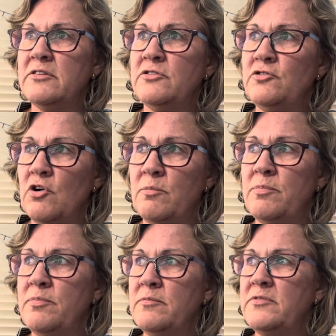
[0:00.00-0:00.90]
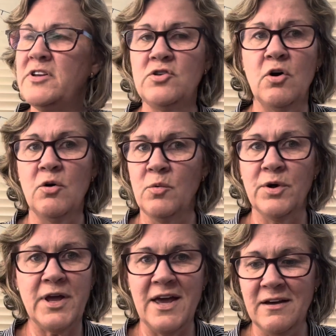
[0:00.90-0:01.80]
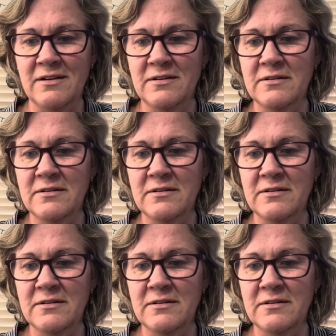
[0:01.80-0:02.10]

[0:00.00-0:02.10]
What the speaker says: job did not work out,